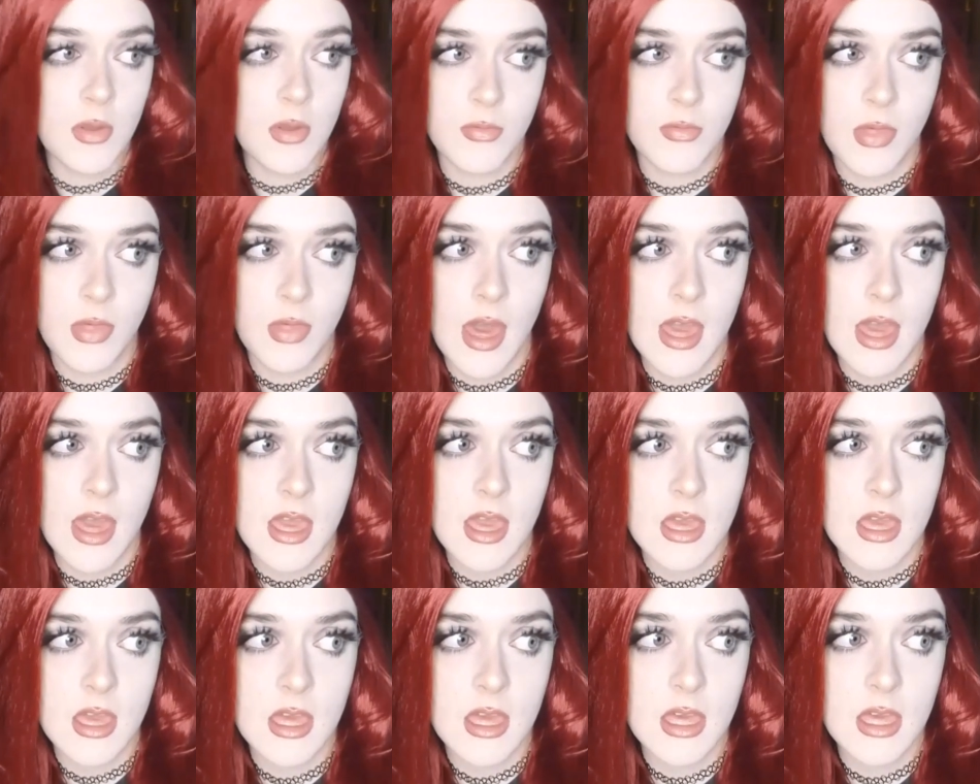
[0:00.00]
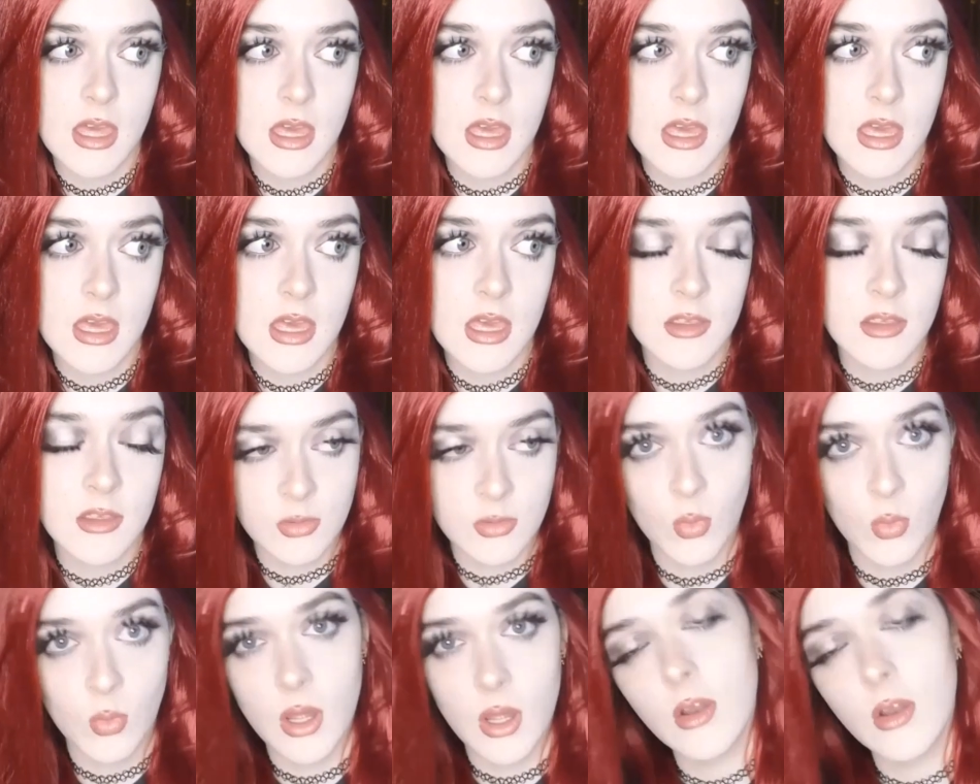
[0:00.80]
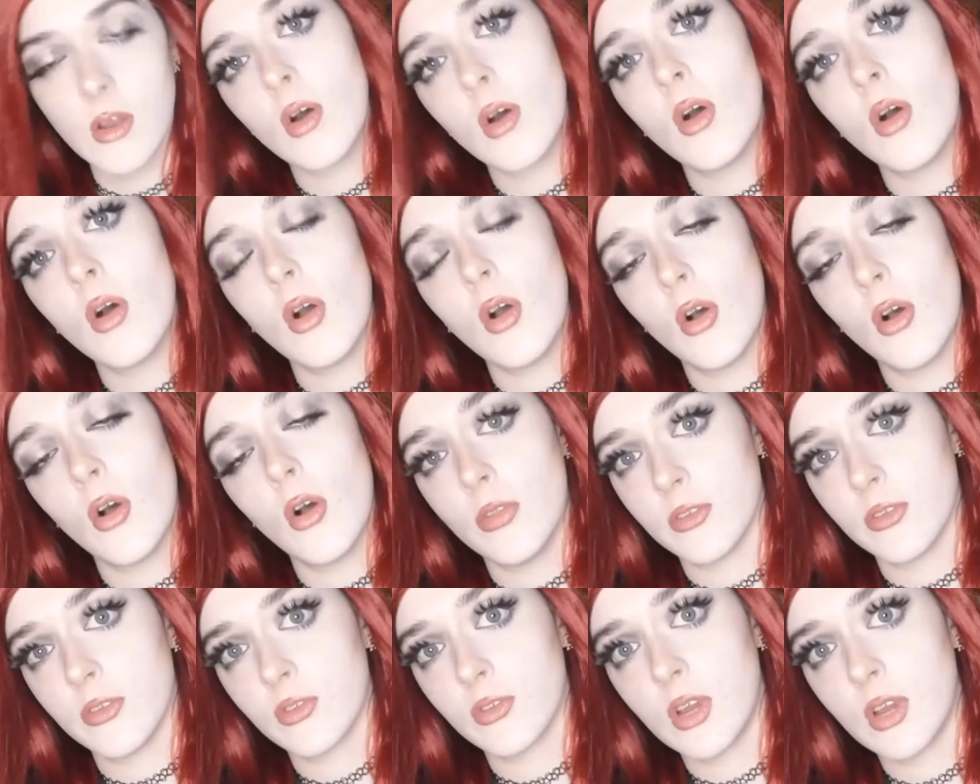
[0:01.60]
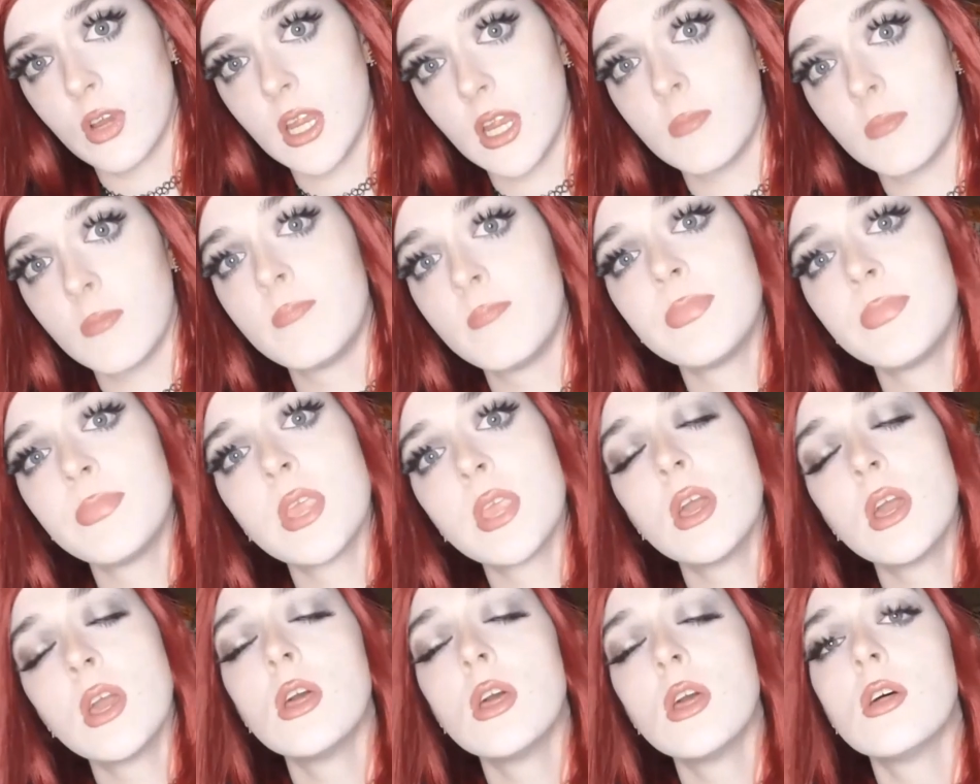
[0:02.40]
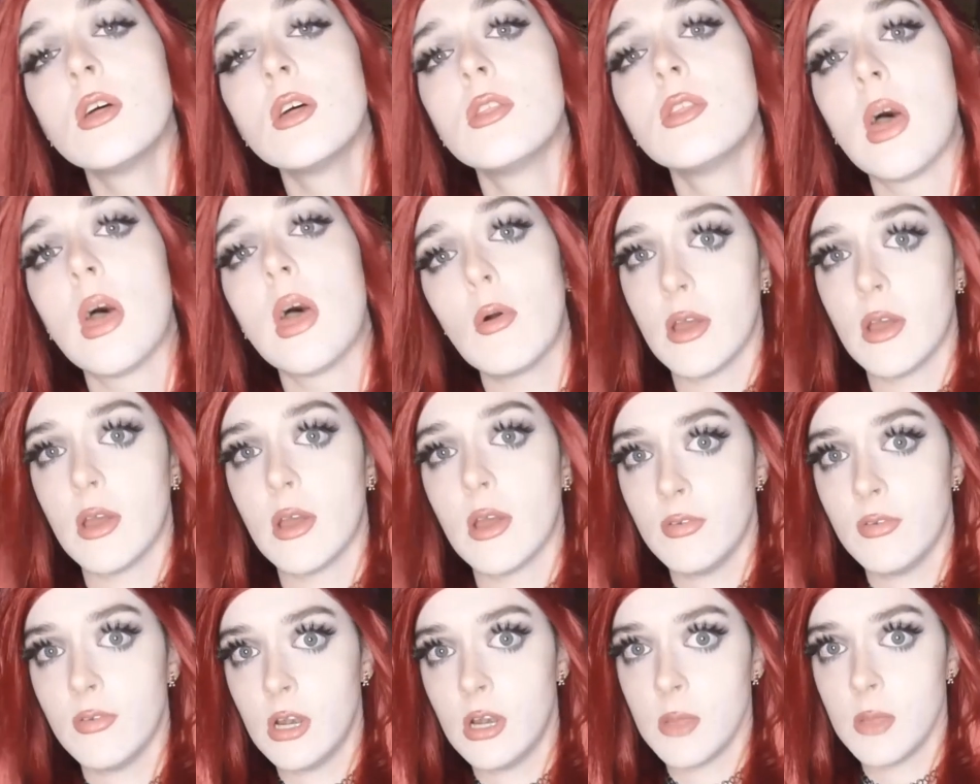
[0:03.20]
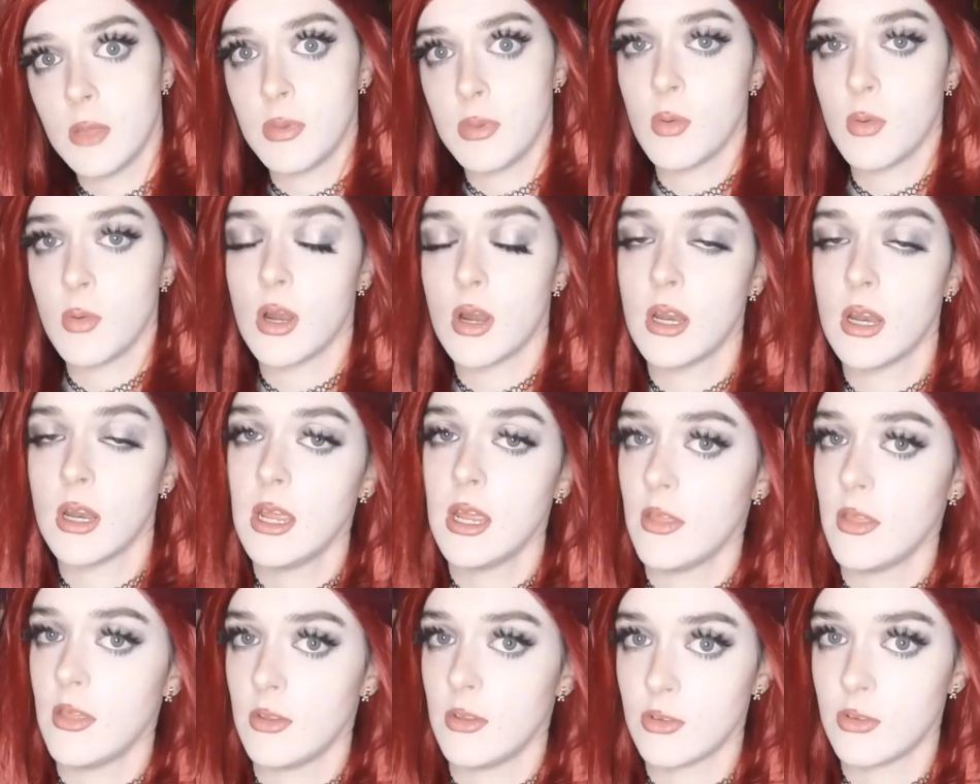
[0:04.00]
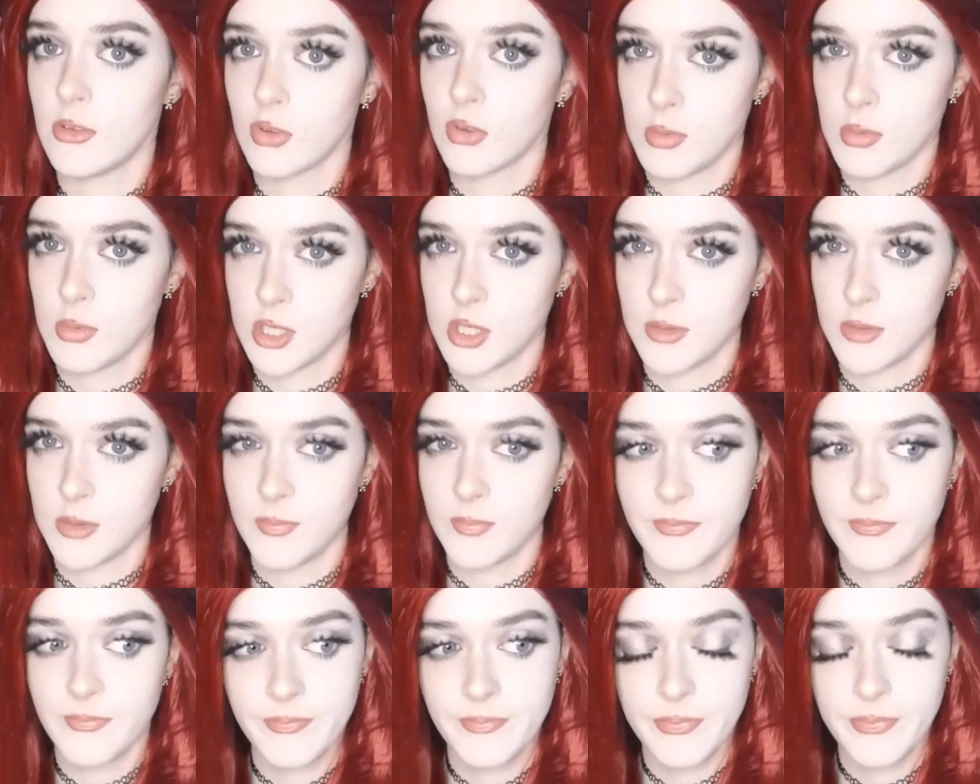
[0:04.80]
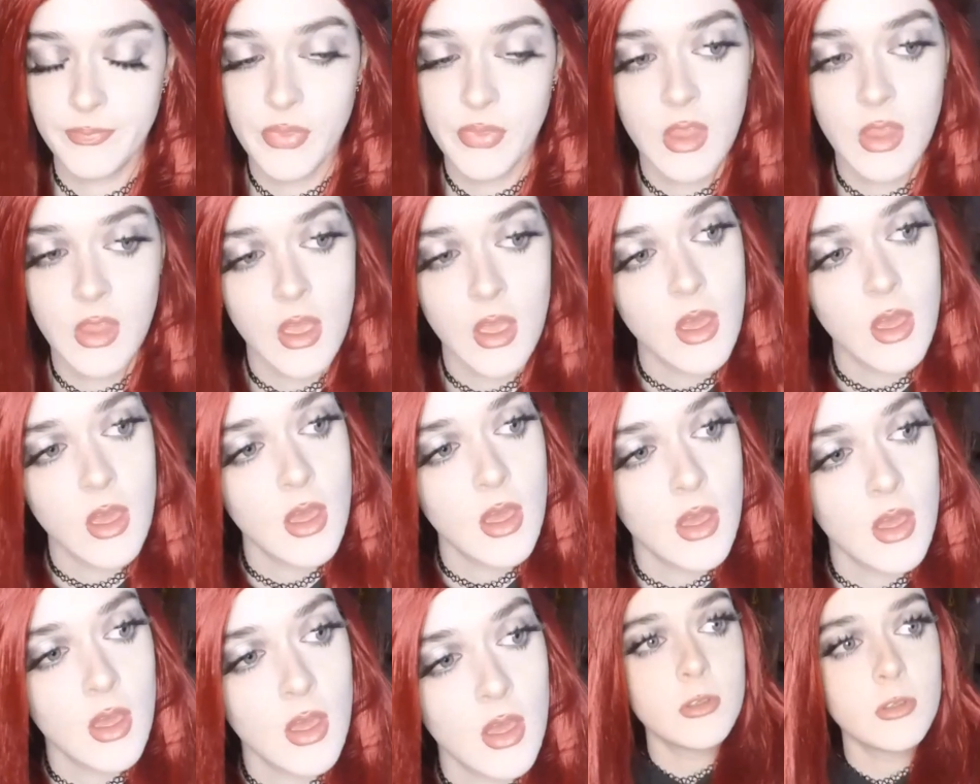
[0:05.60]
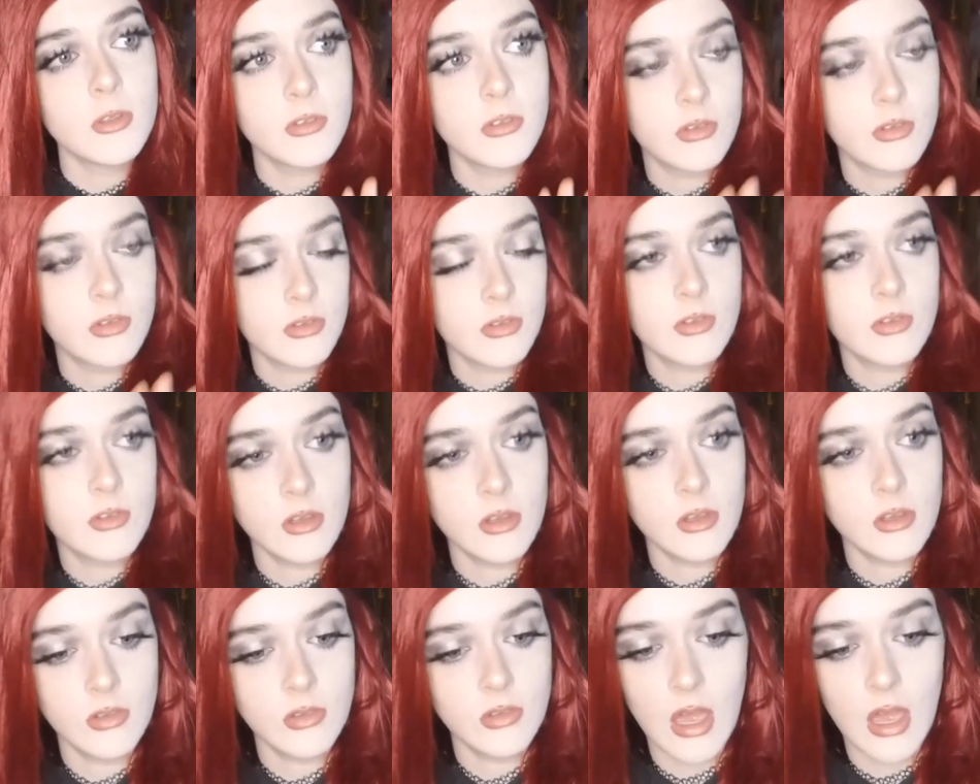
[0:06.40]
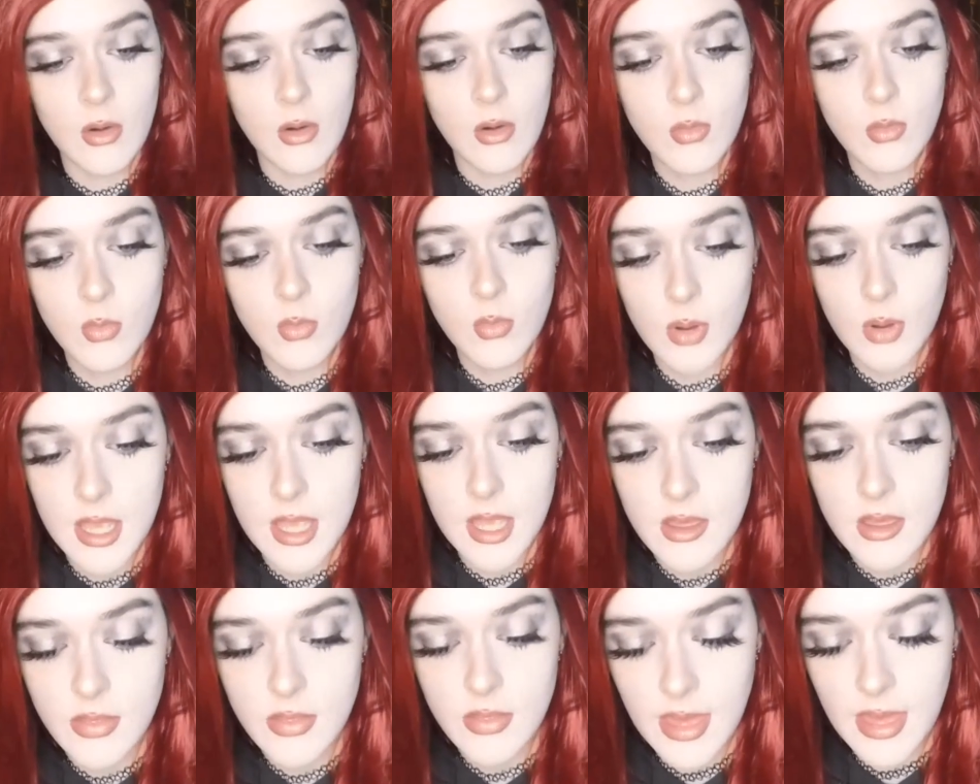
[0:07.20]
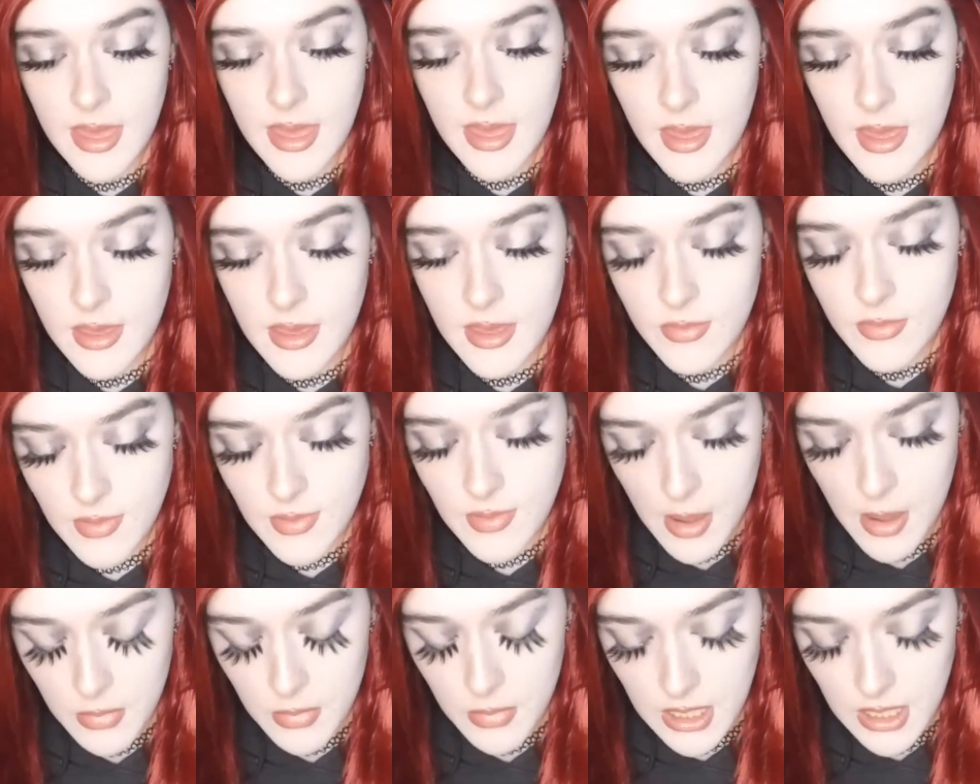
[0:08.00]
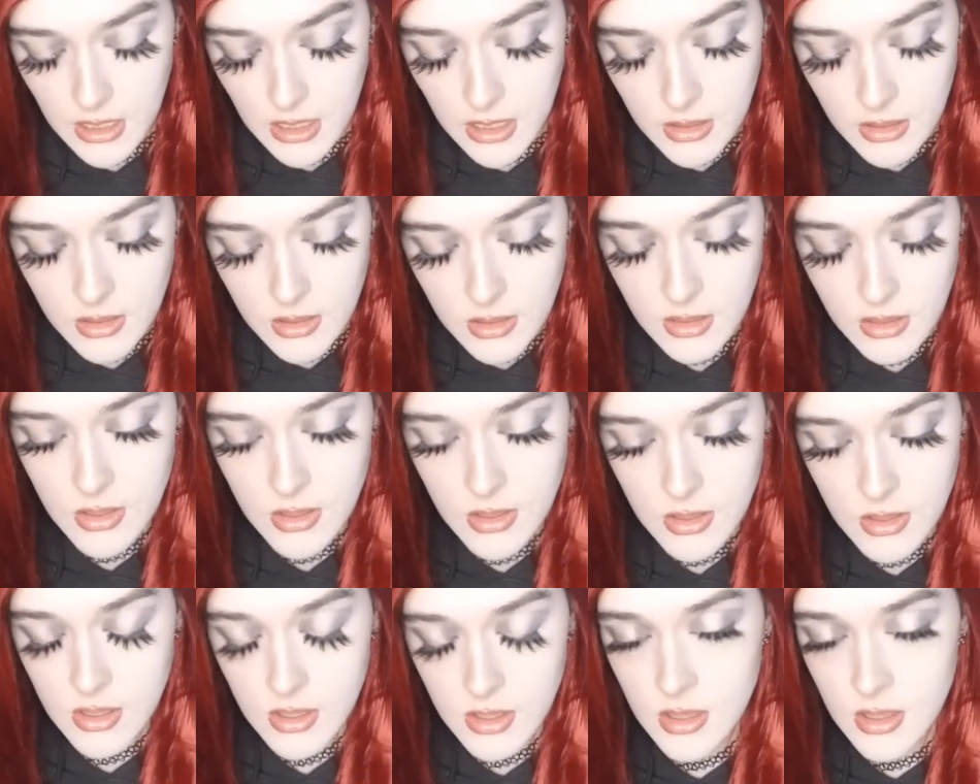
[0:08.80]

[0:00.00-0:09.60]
Um, if there isn't one on the screen, there will definitely be one in the description. Krampus starts out with a family,